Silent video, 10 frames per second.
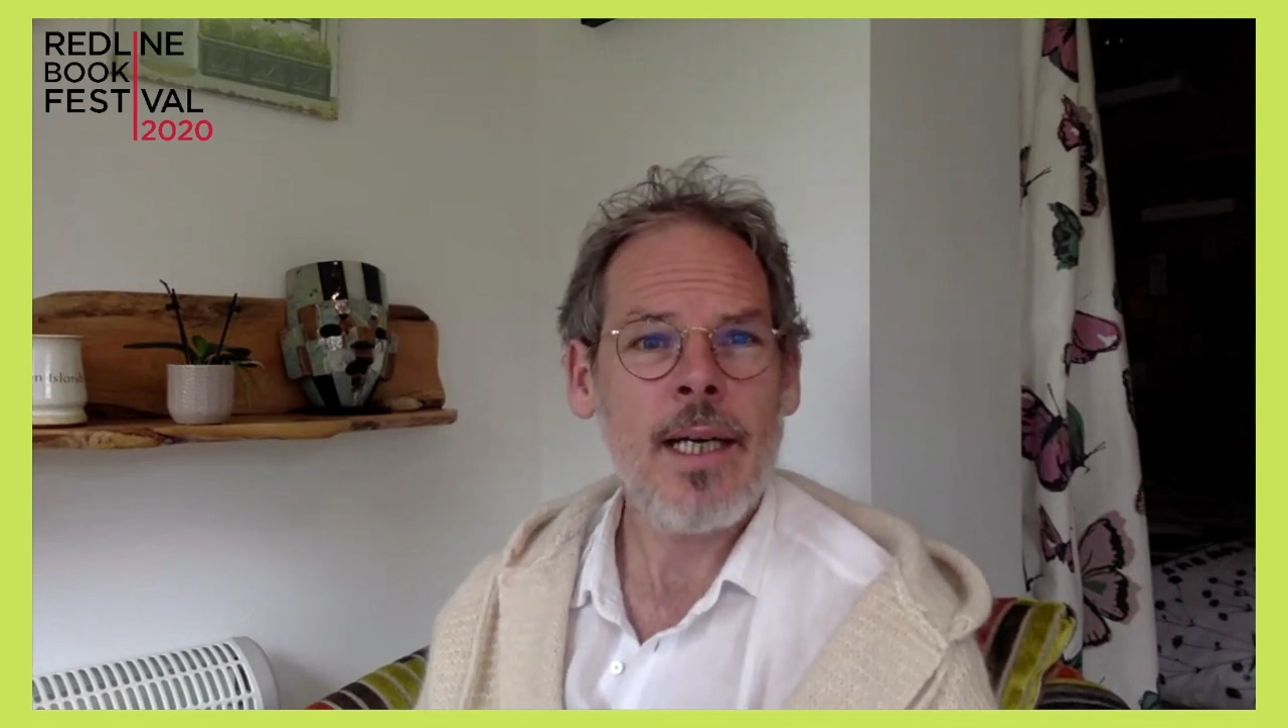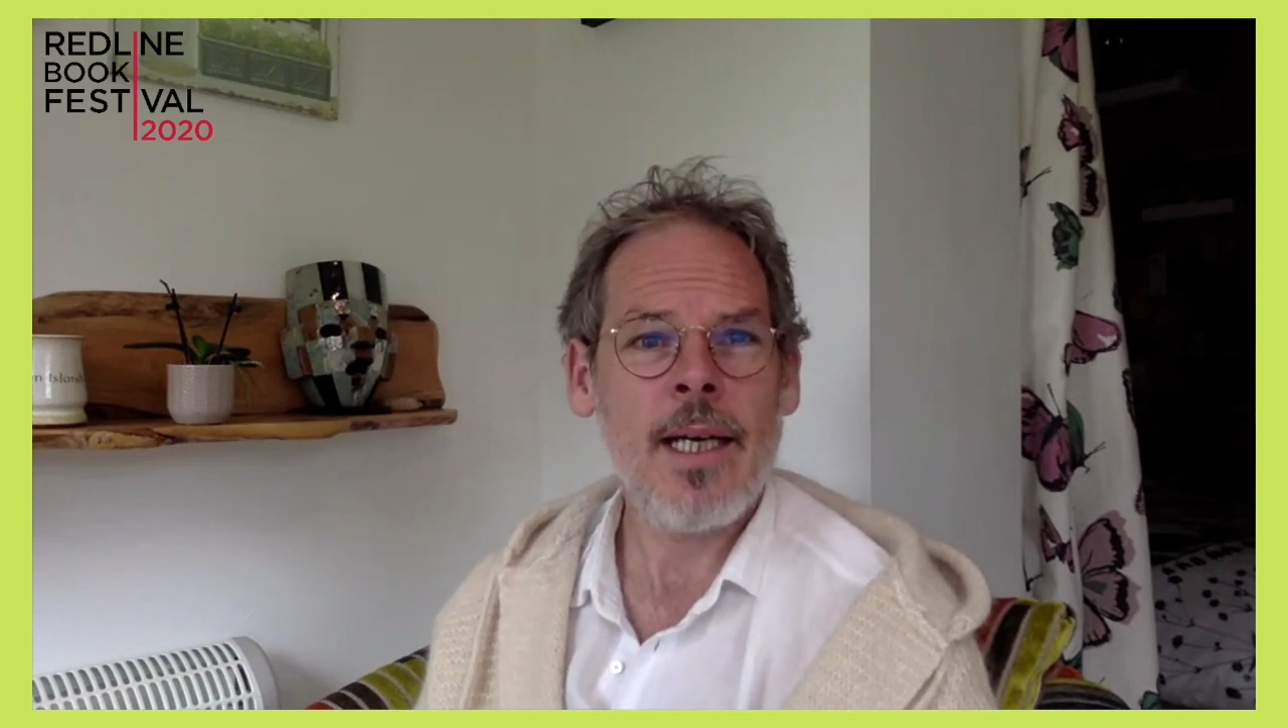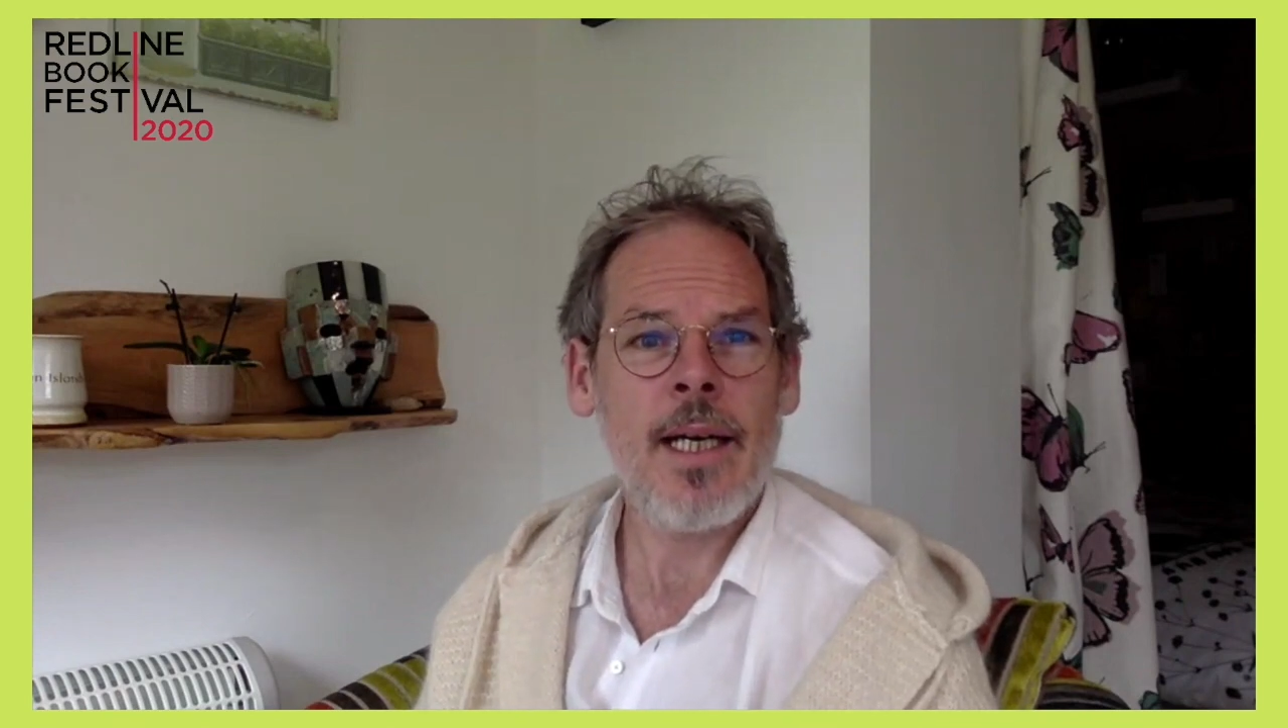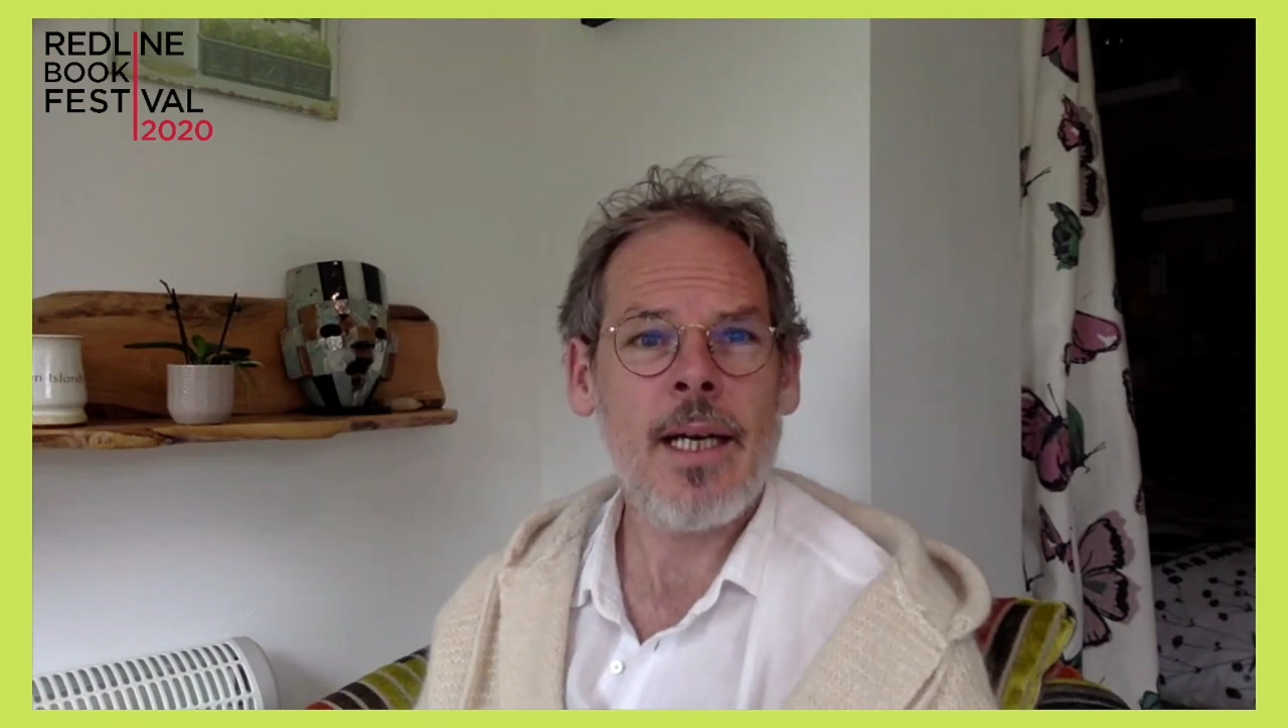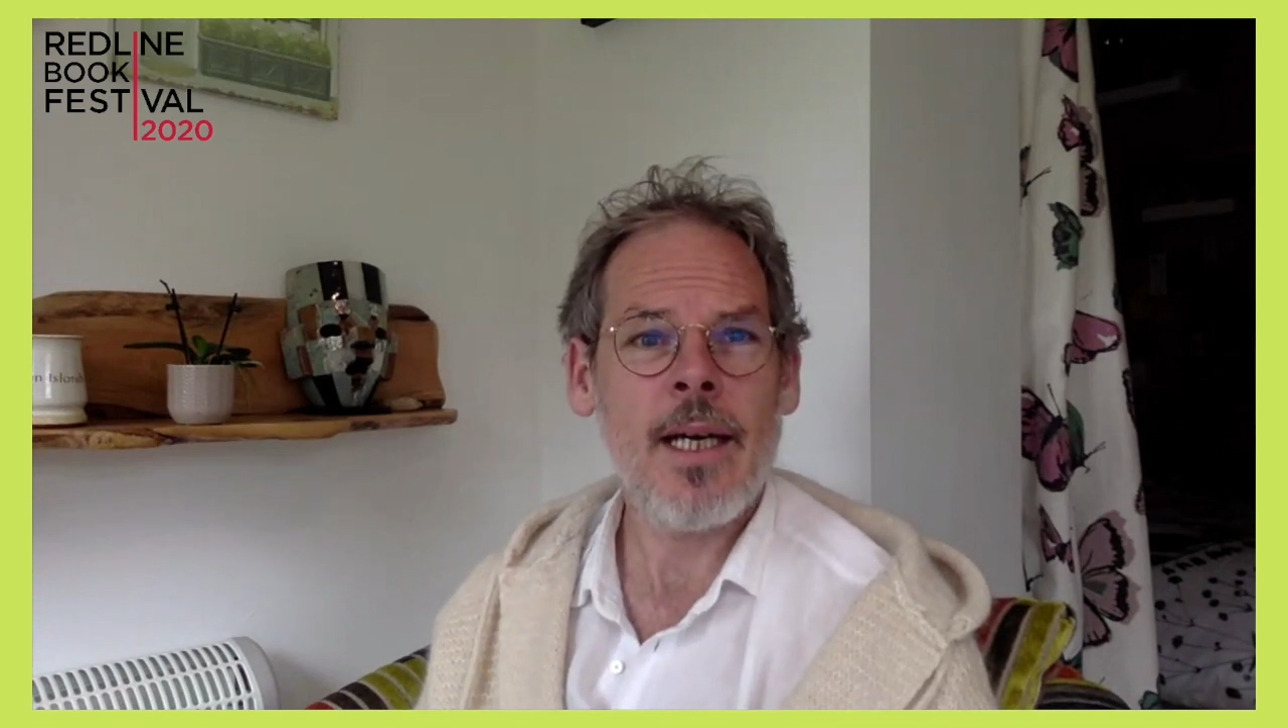Uh,
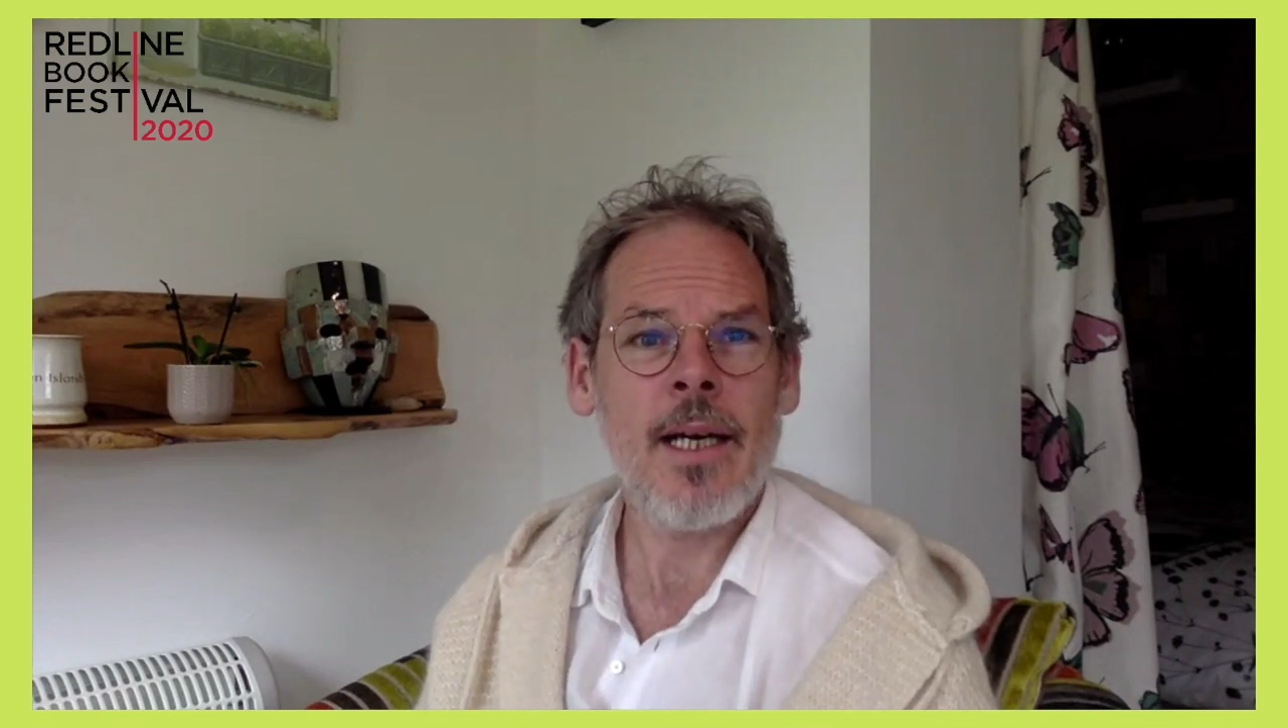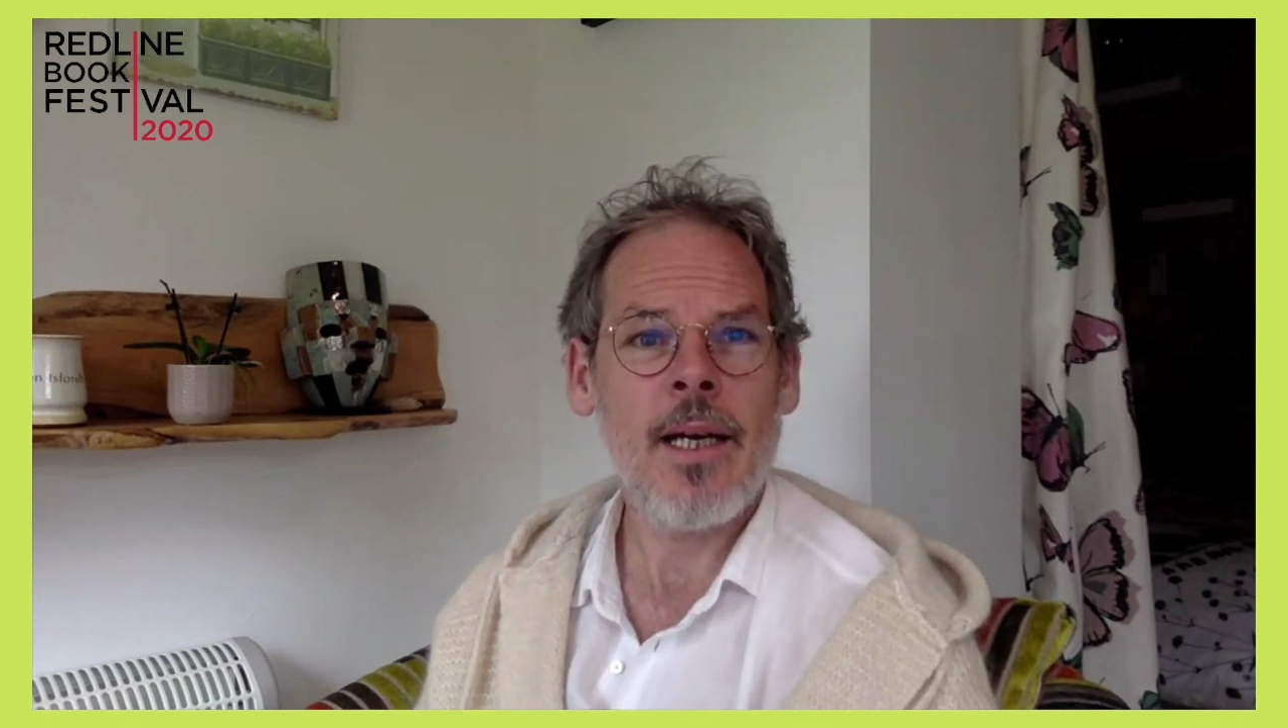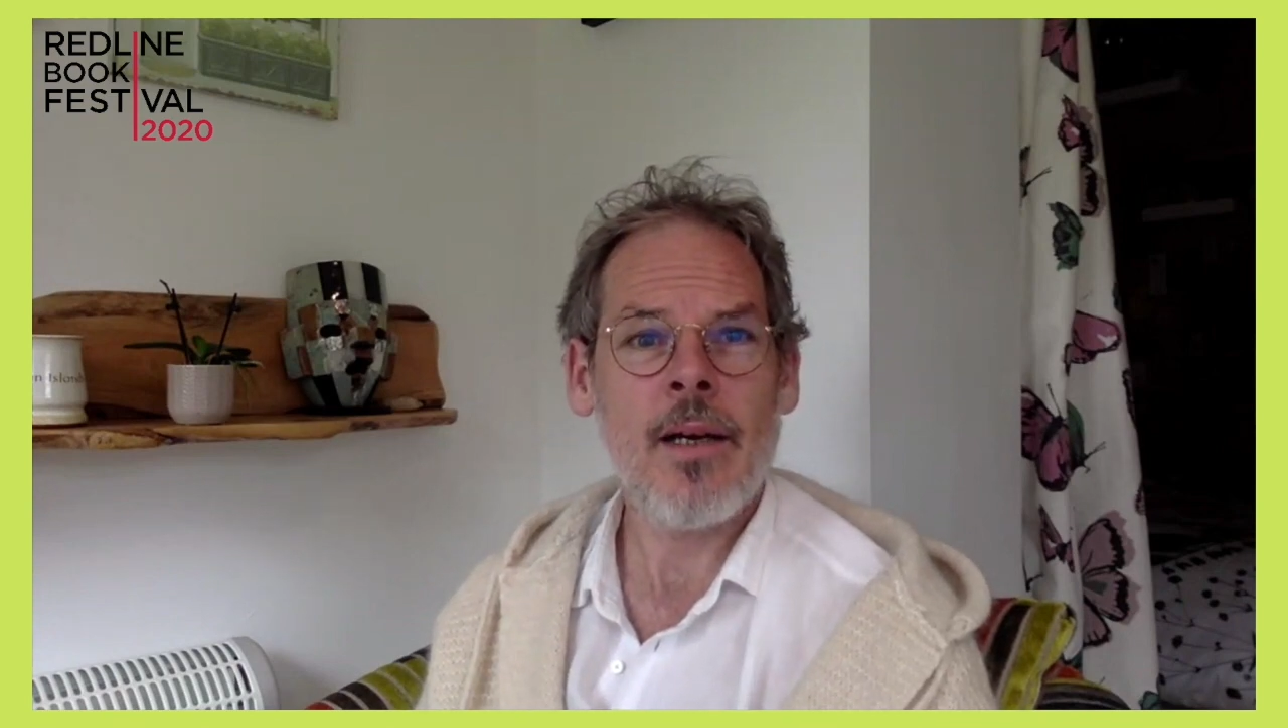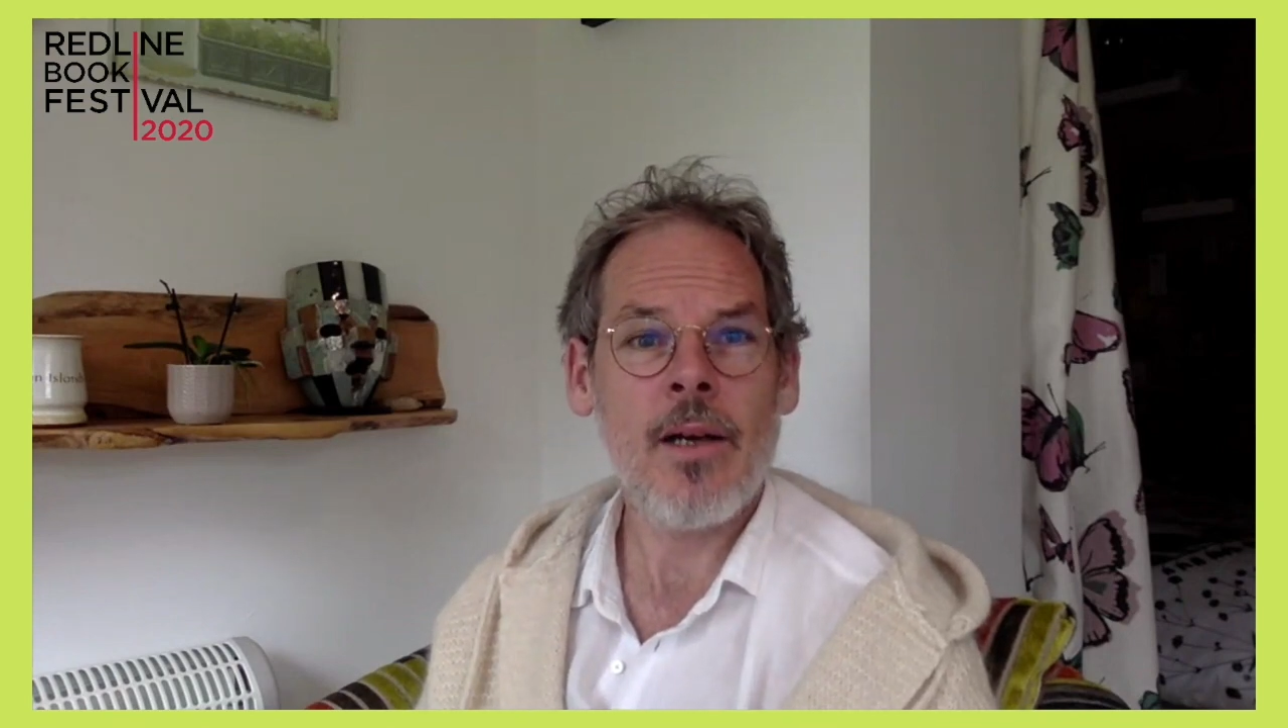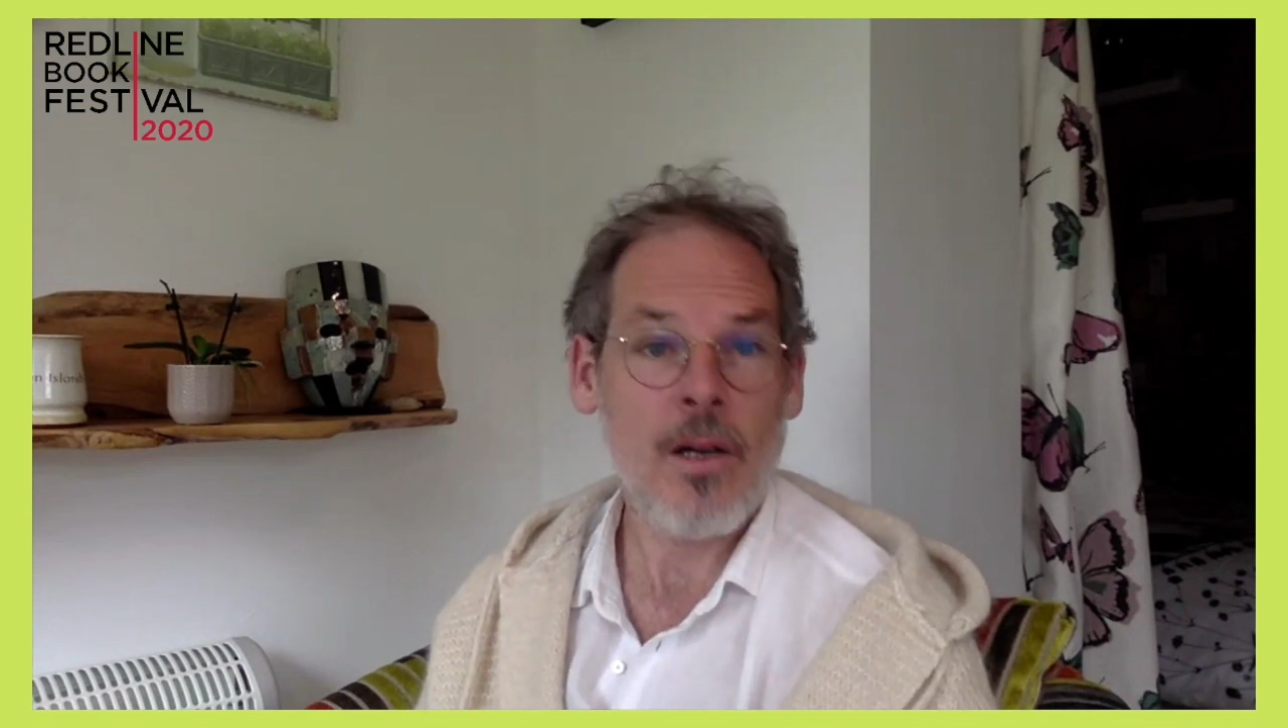
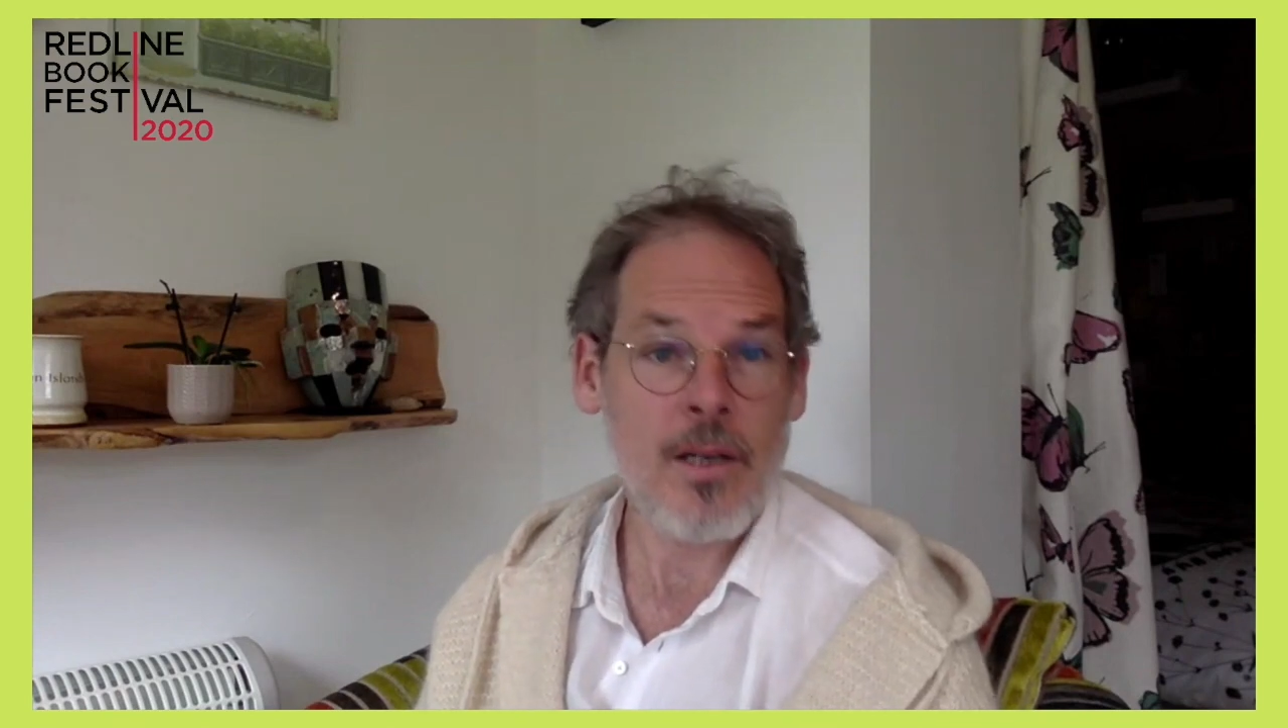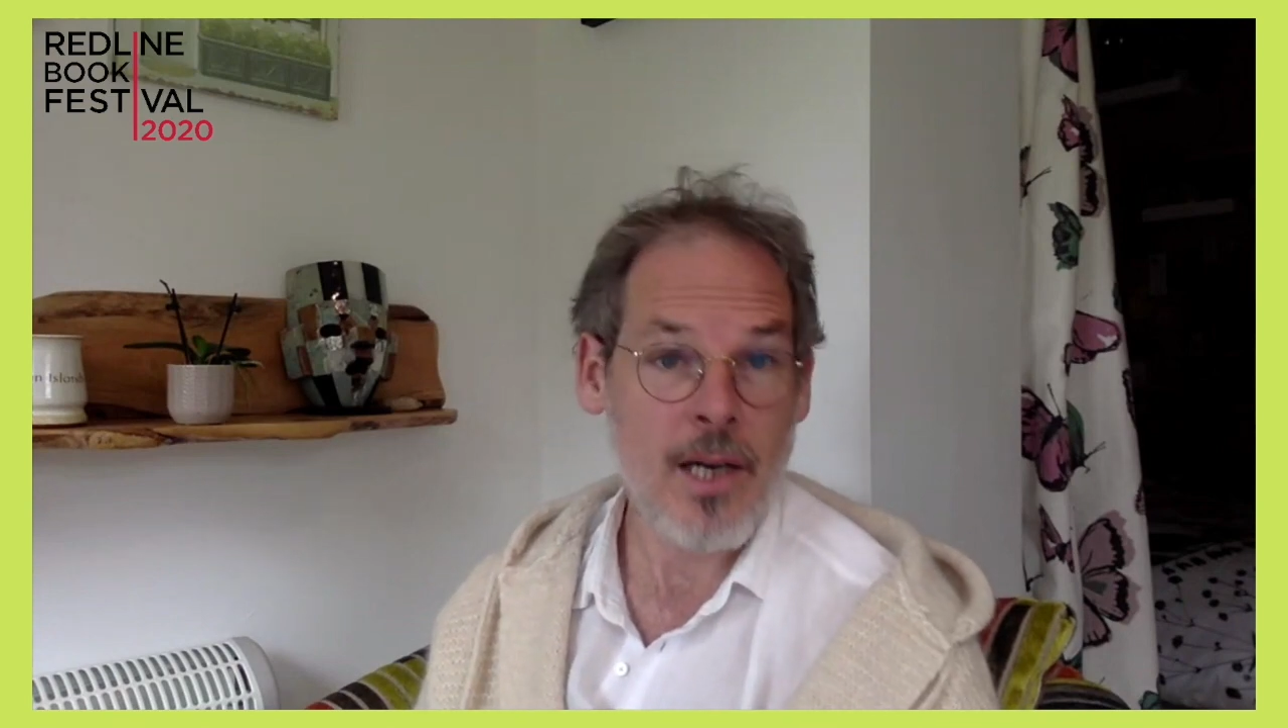called